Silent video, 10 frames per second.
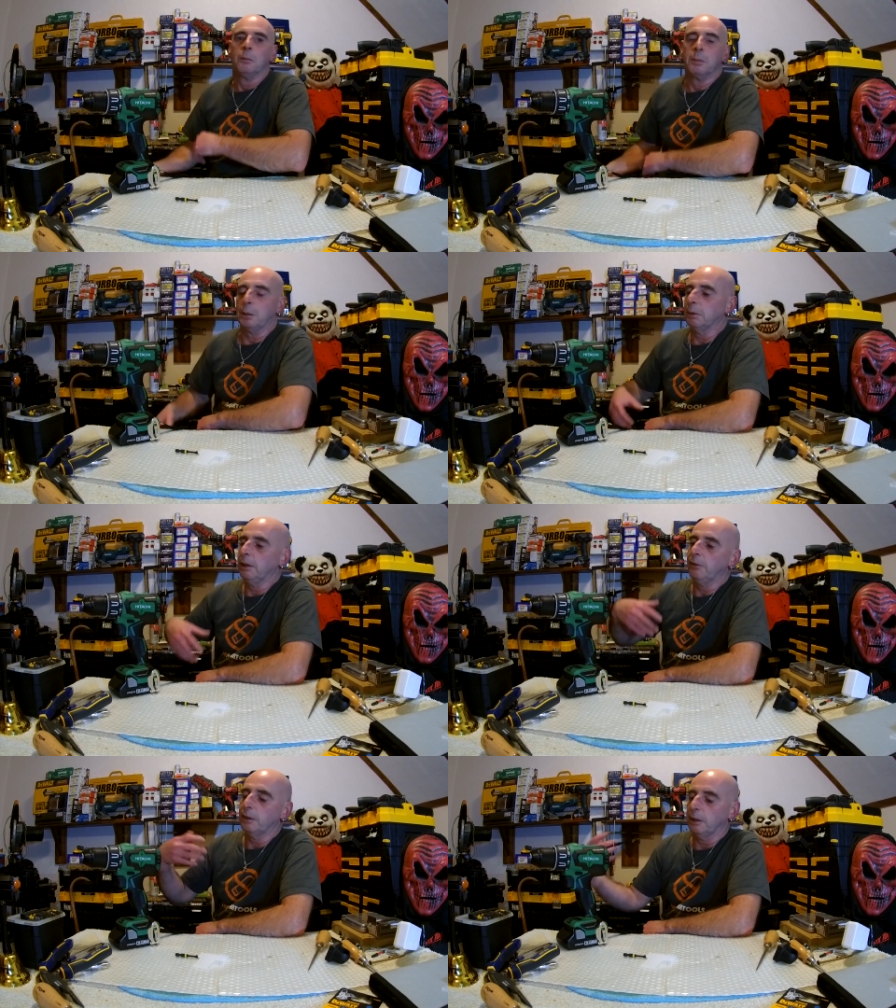But I mean,
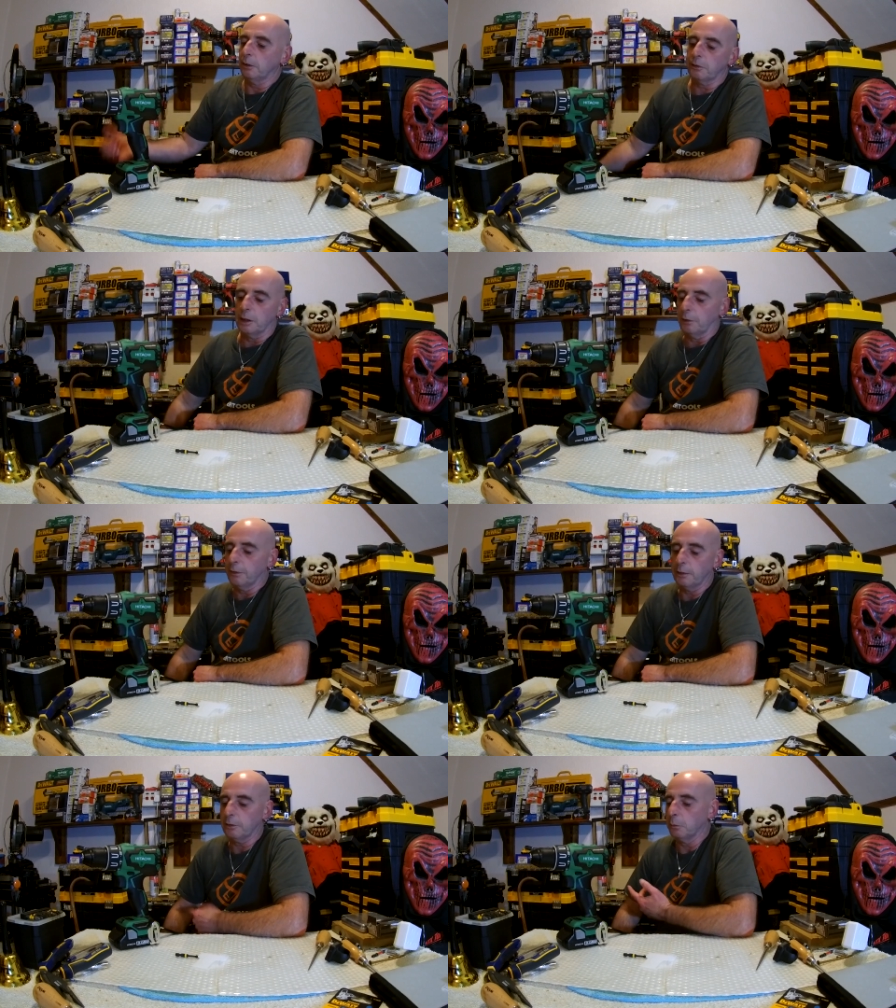you've seen it yourself,
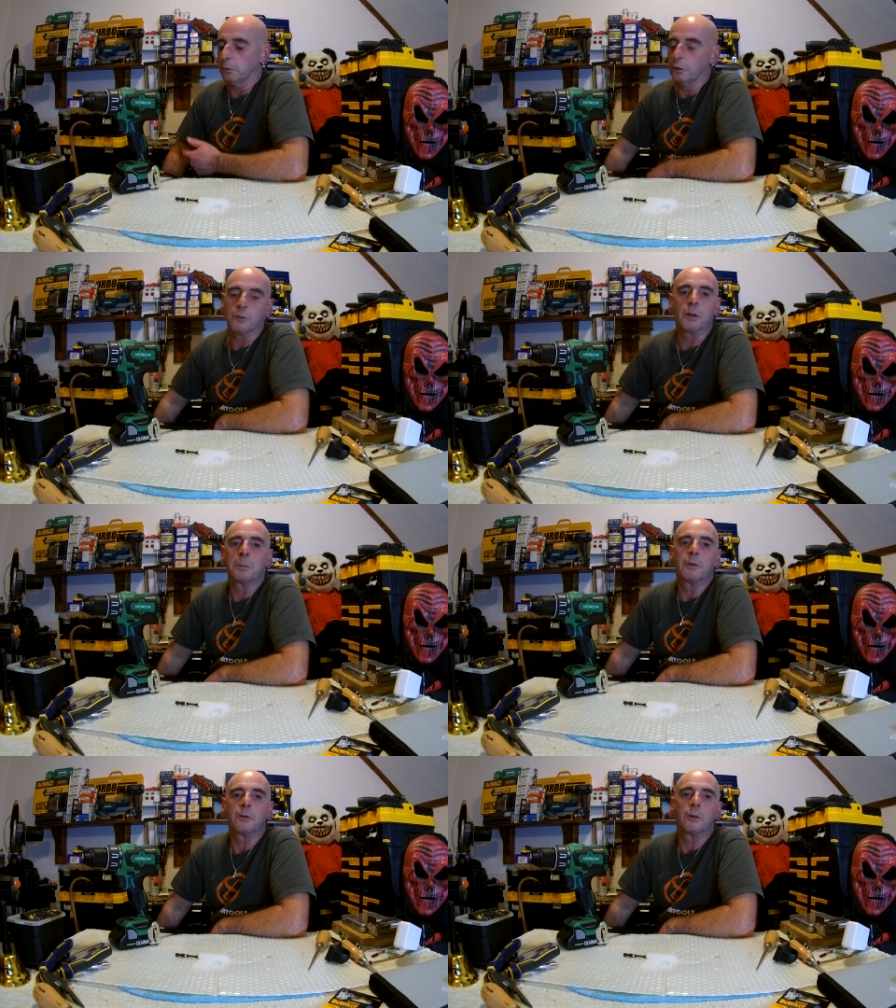this thing was just
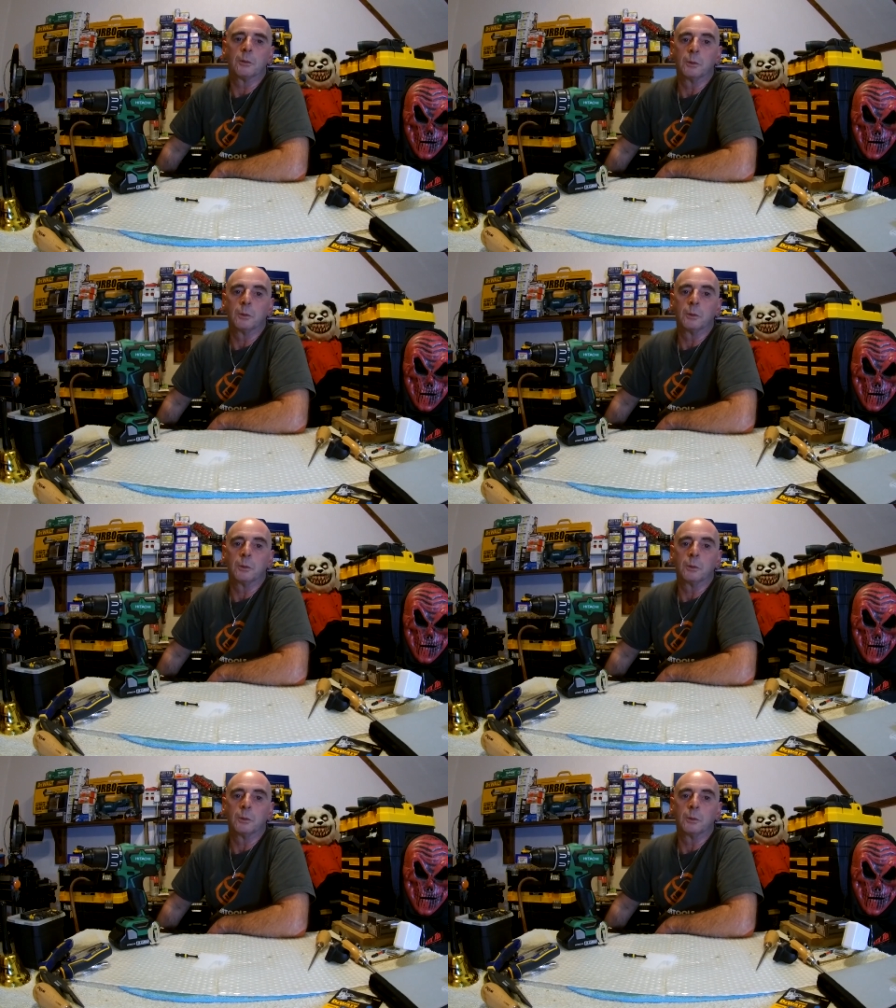ripping through the